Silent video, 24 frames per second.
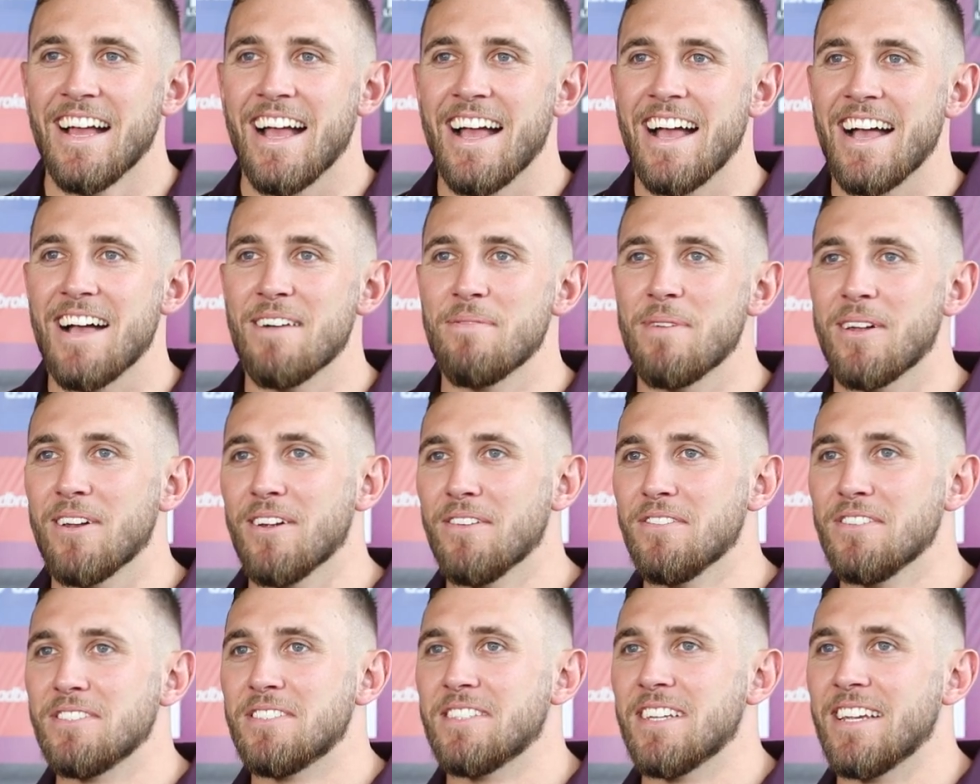but
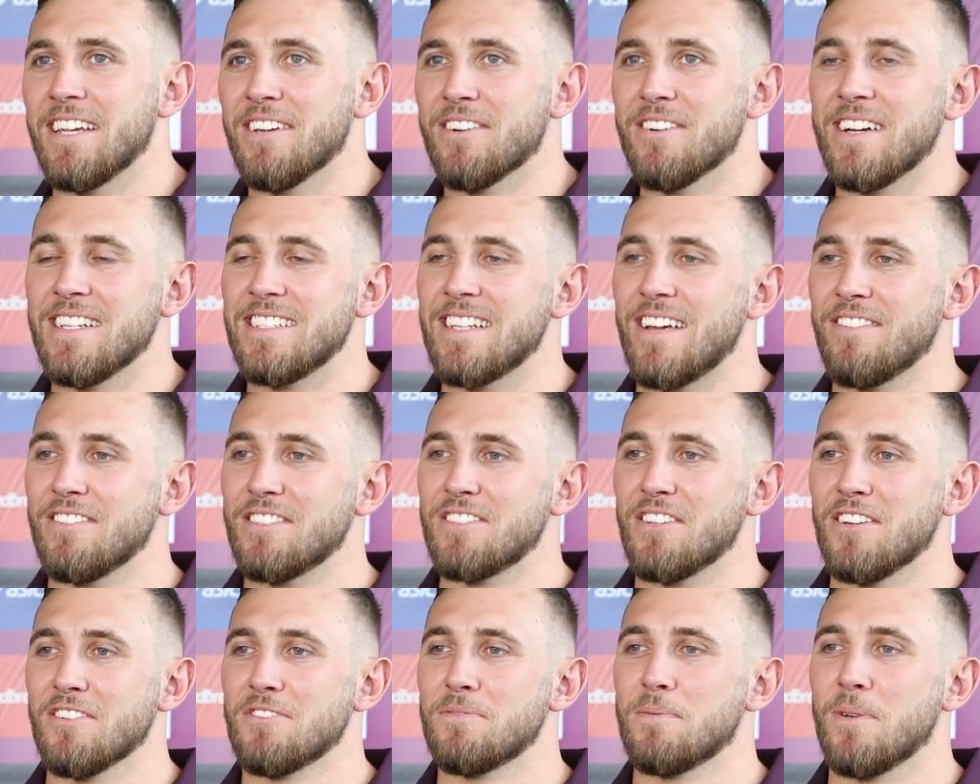obviously you always have a
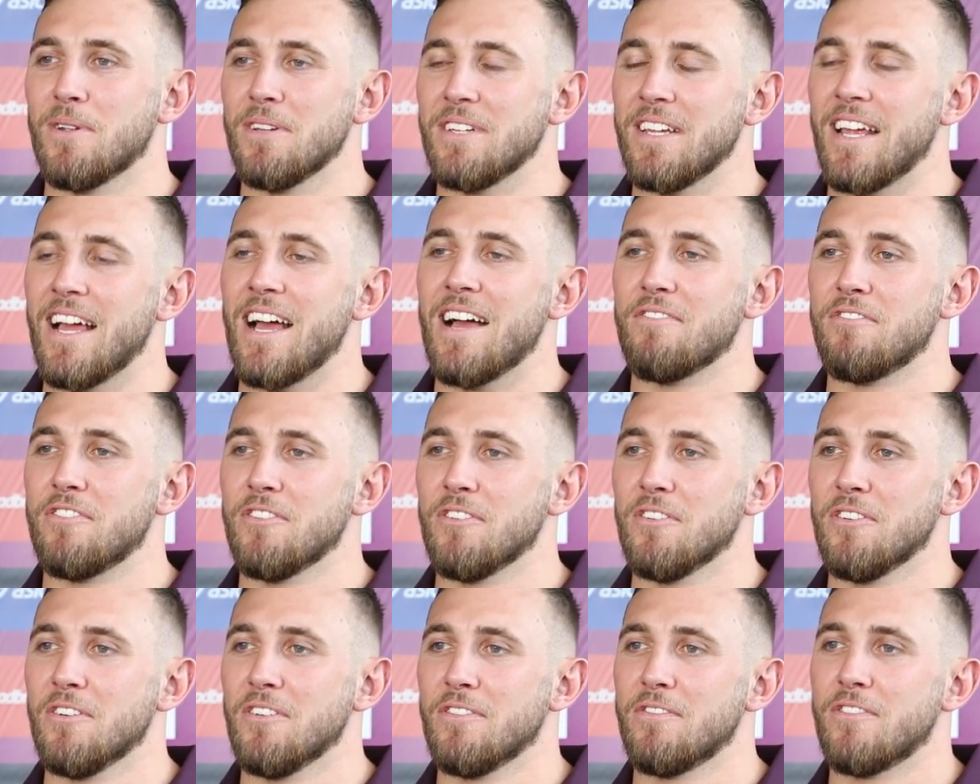soft spot in your heart
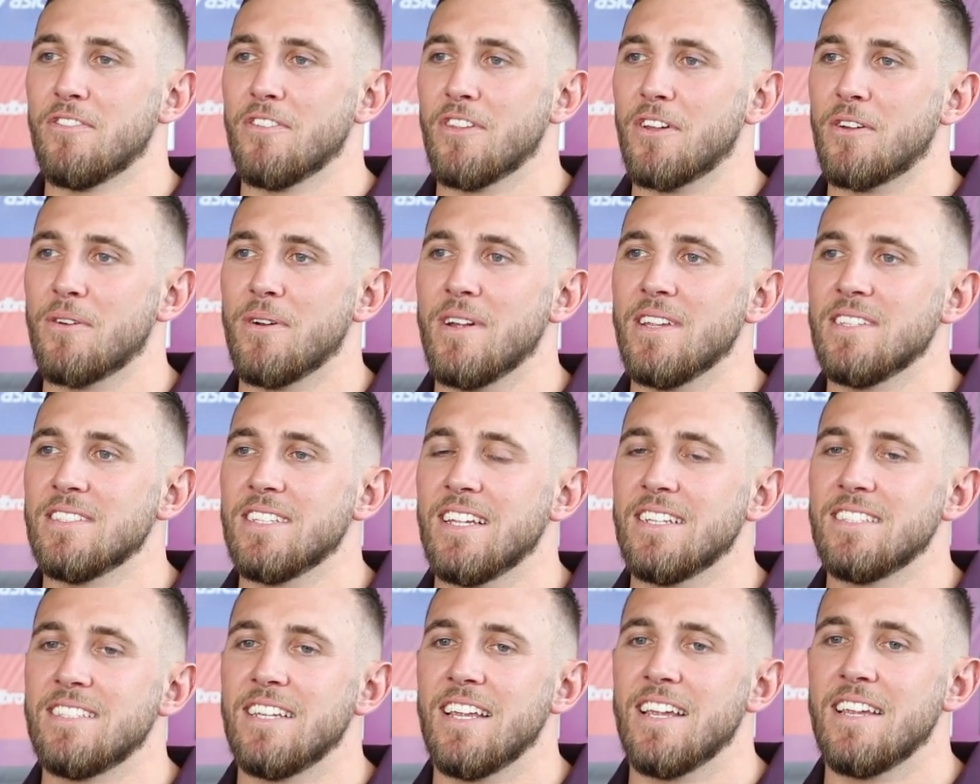for the
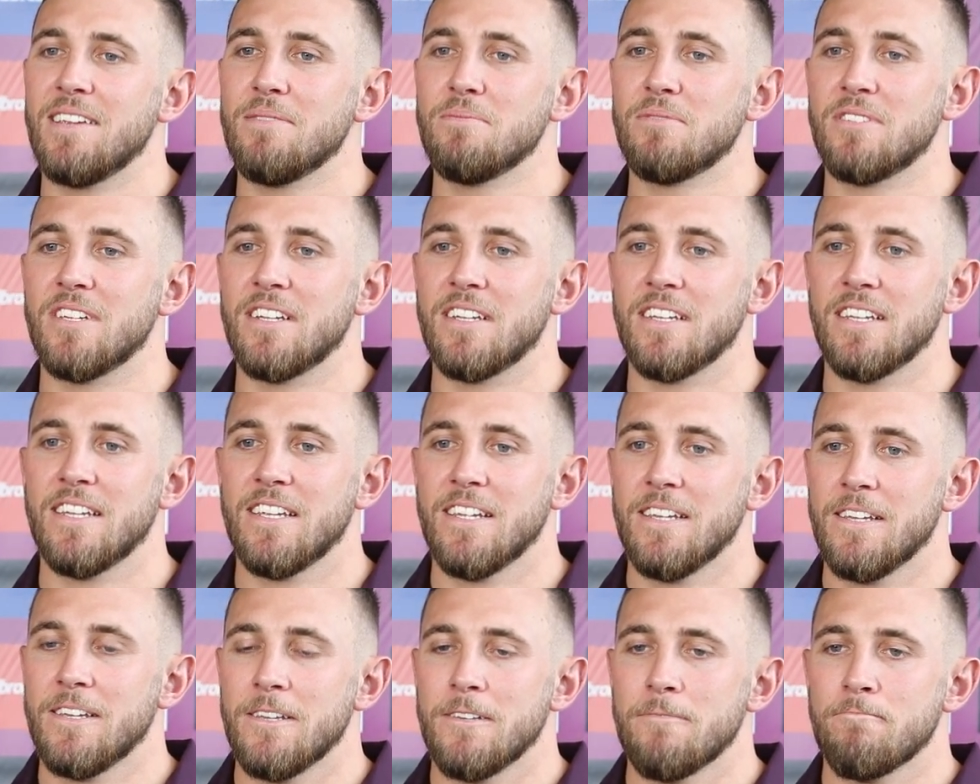Queensland teams, and
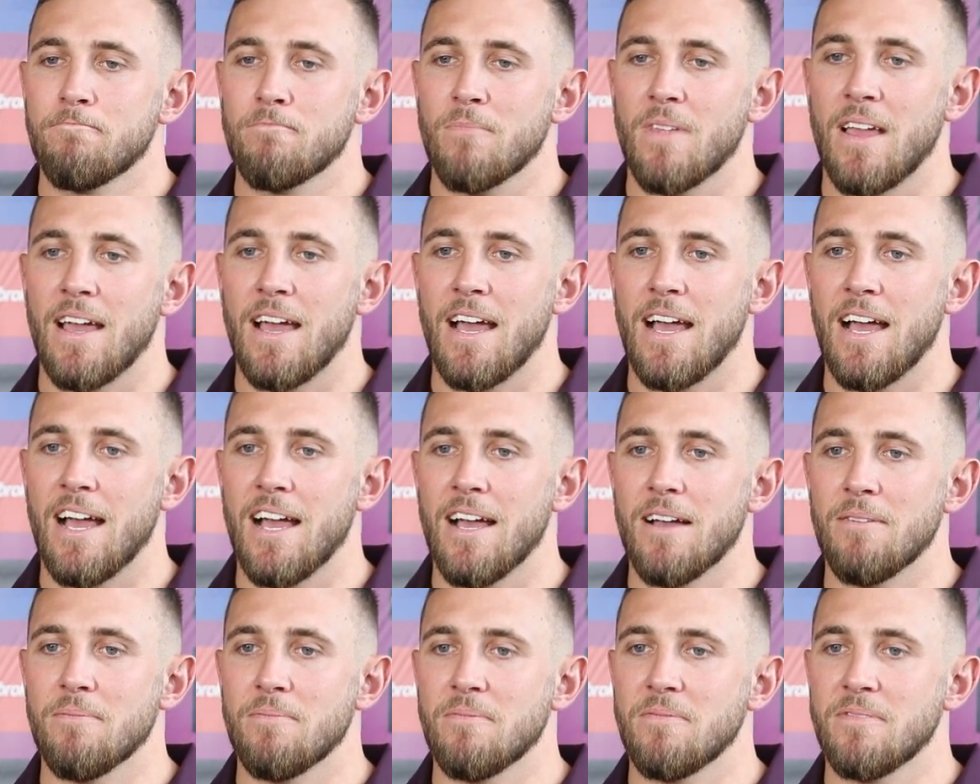
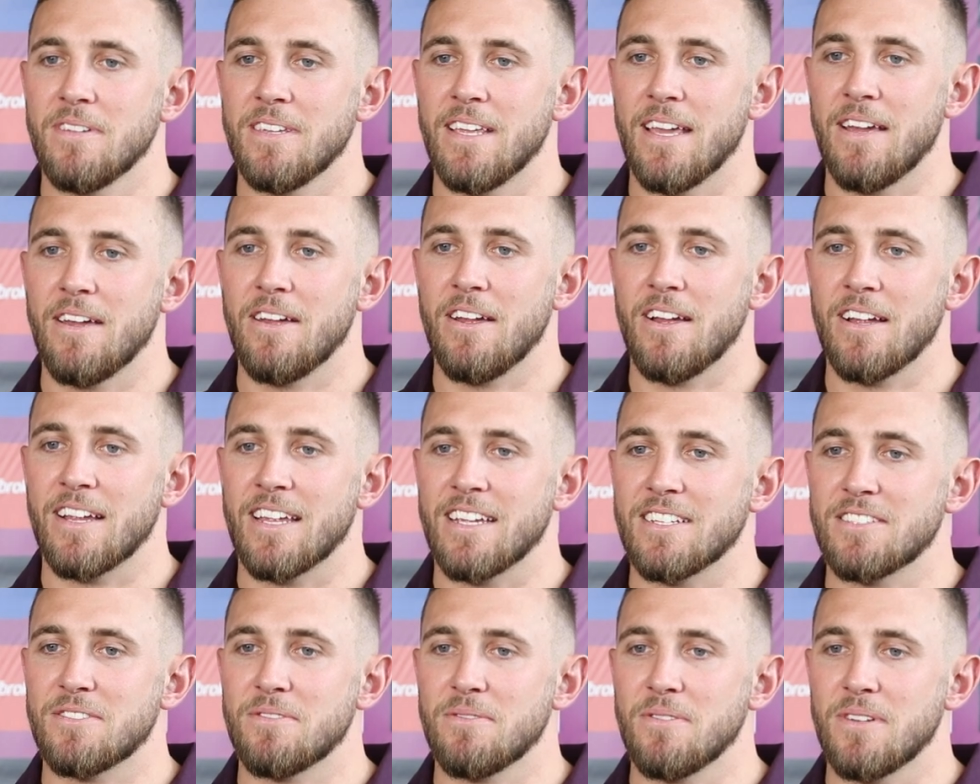I
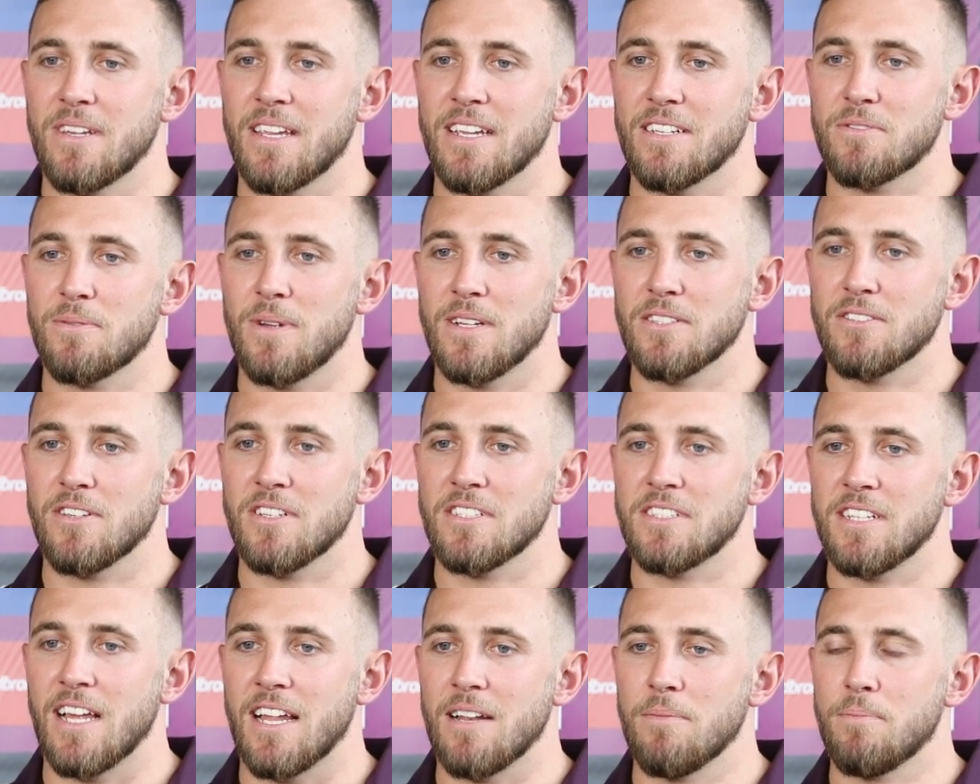guess once I
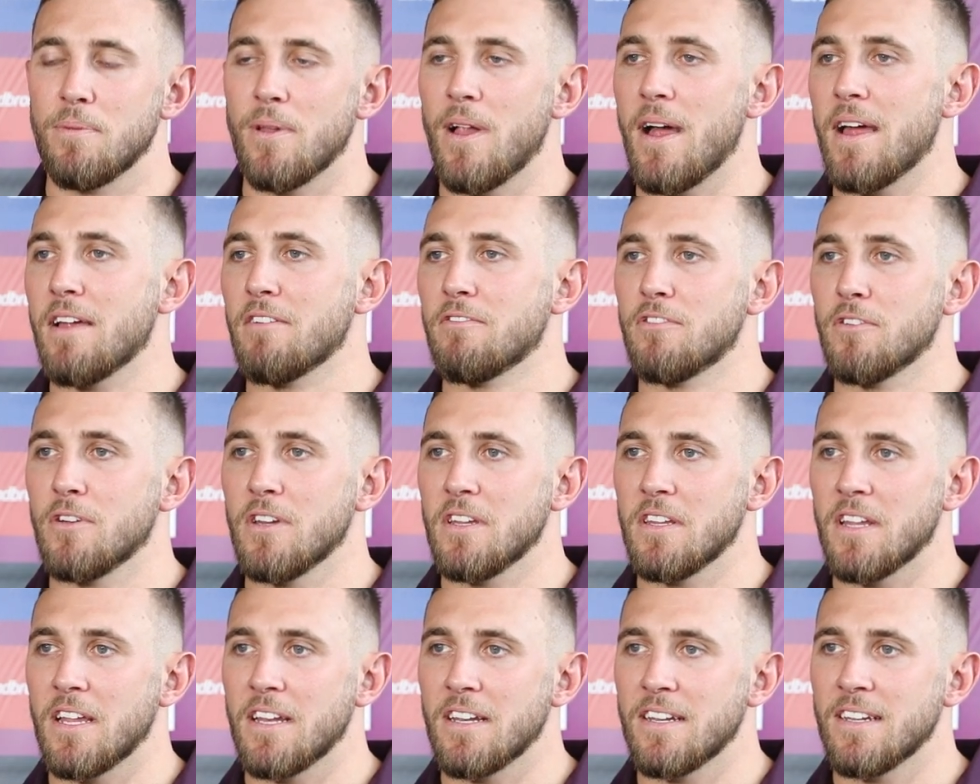started playing
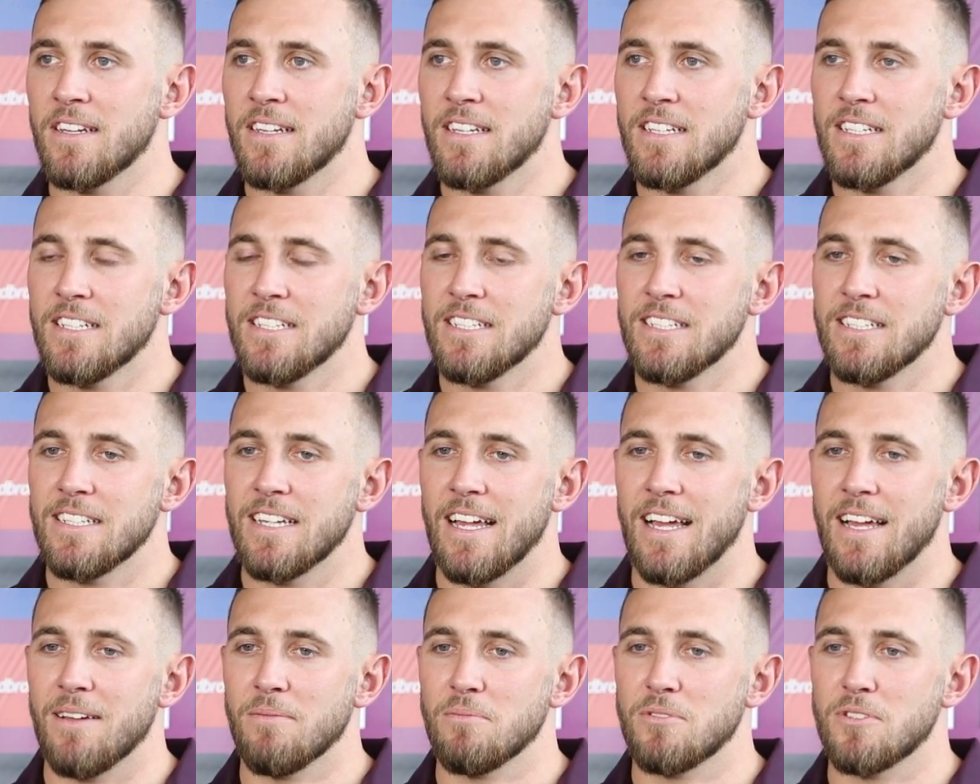footy, then
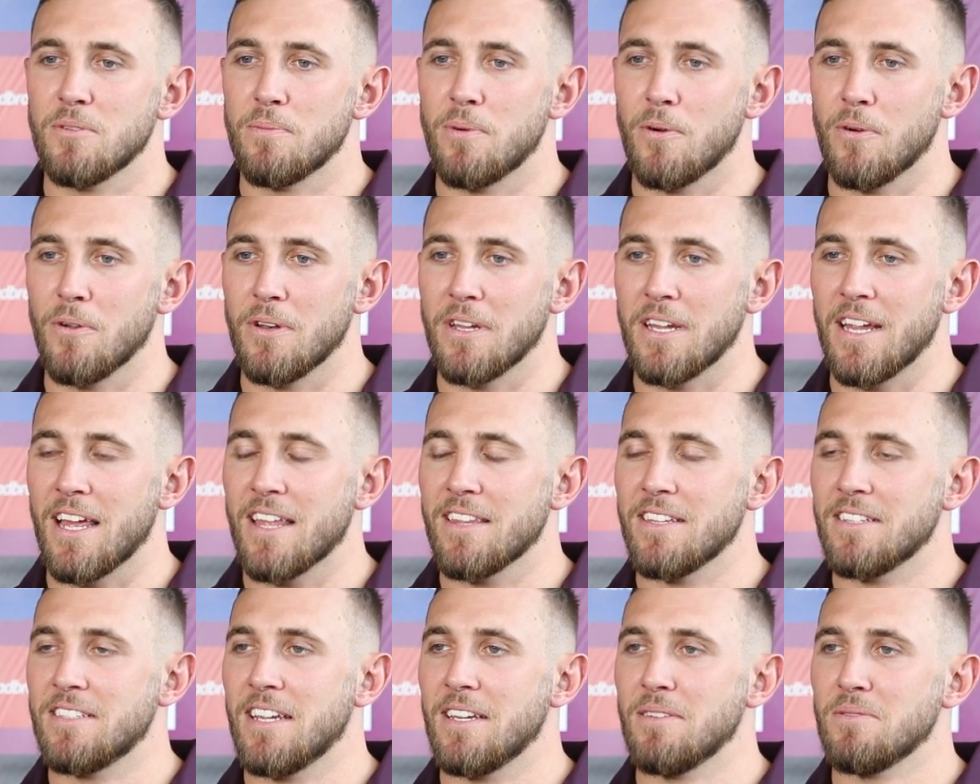supporting
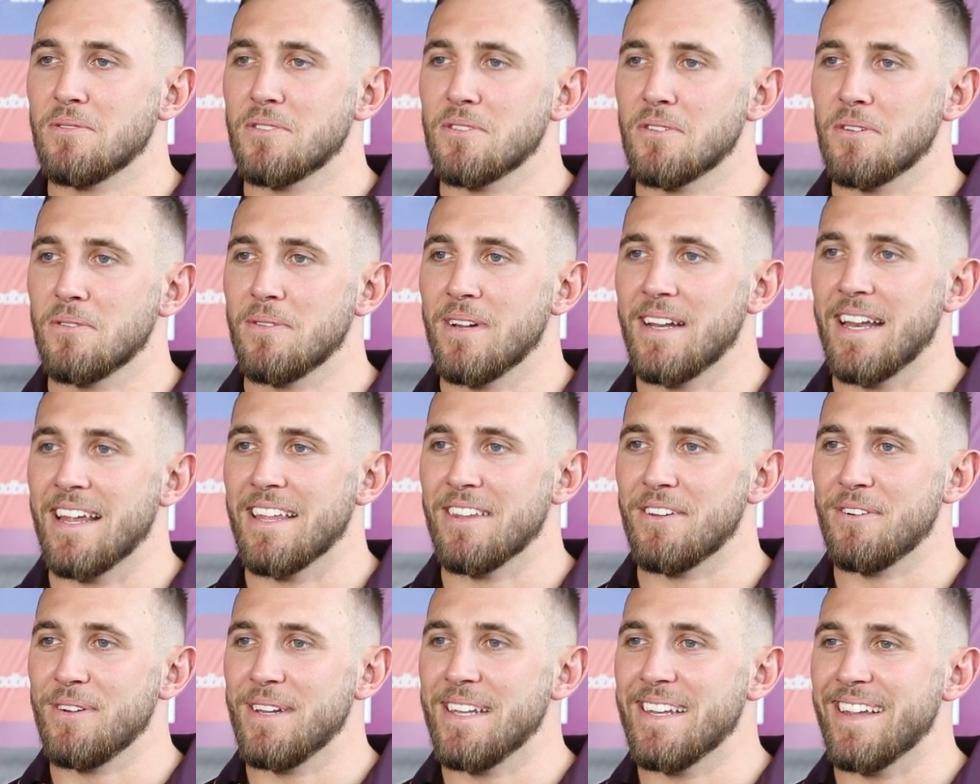other teams sort of went
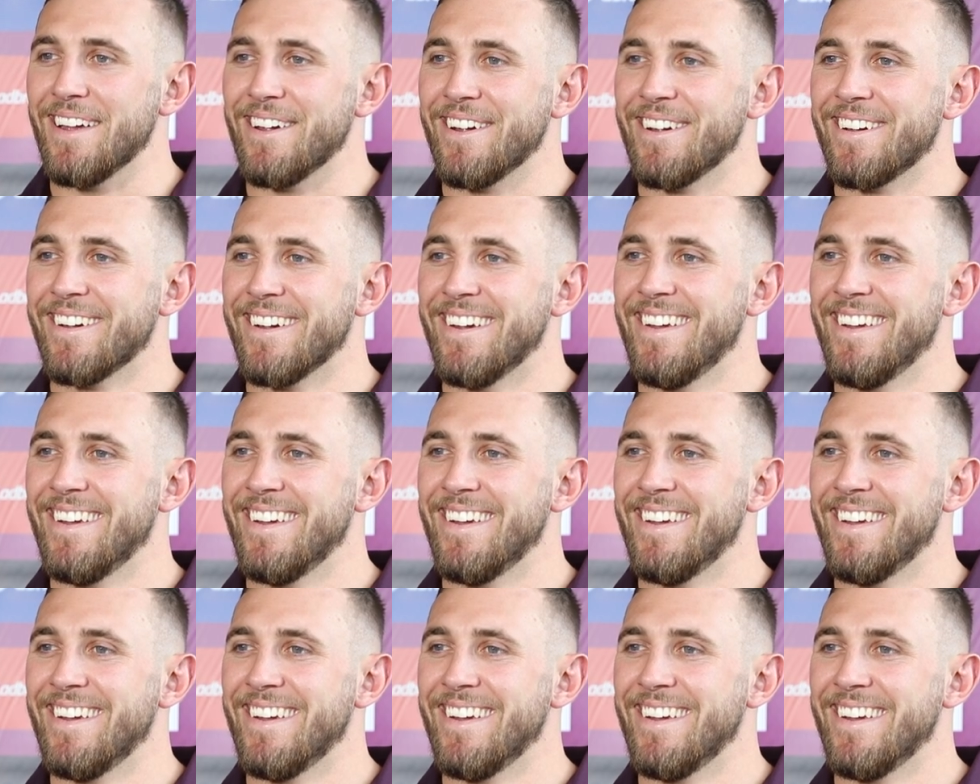out the window.